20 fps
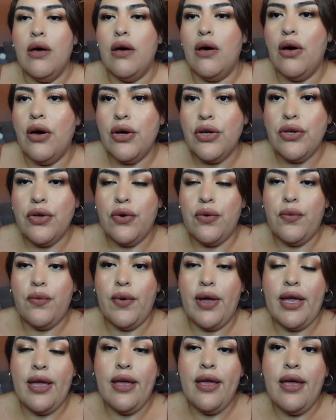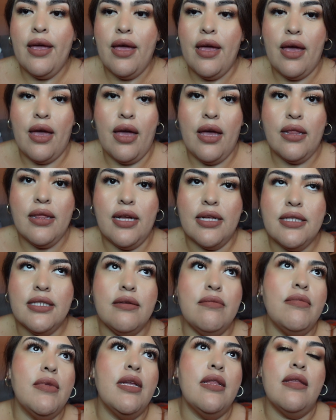on your weight, and that's
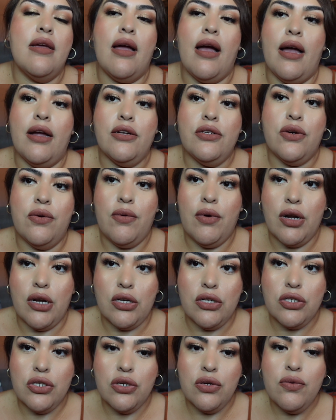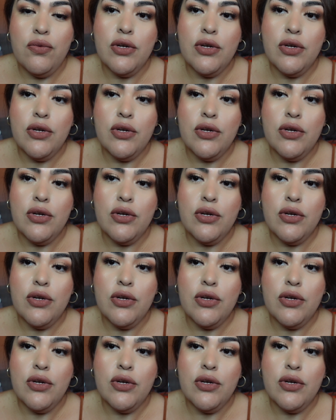something that I don't want to do,